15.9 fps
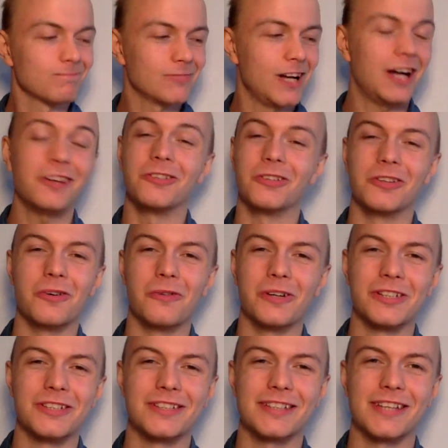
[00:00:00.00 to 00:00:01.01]
I don't know what
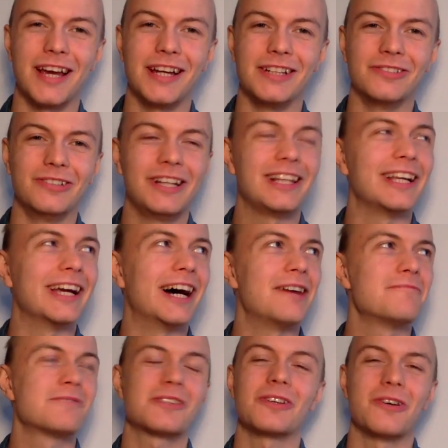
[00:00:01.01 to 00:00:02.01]
to say, really.
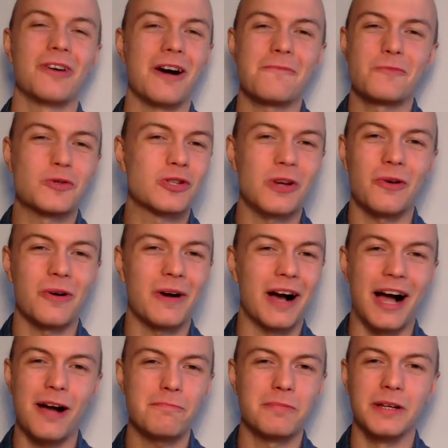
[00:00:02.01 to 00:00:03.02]
I'm so
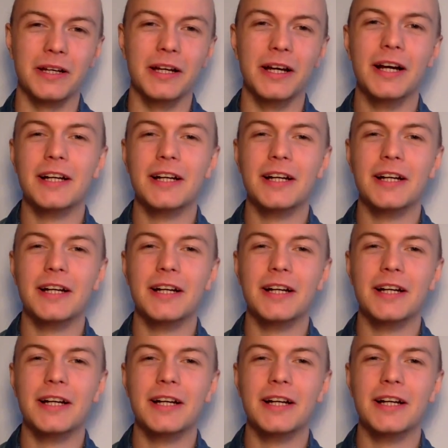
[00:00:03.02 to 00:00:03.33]
happy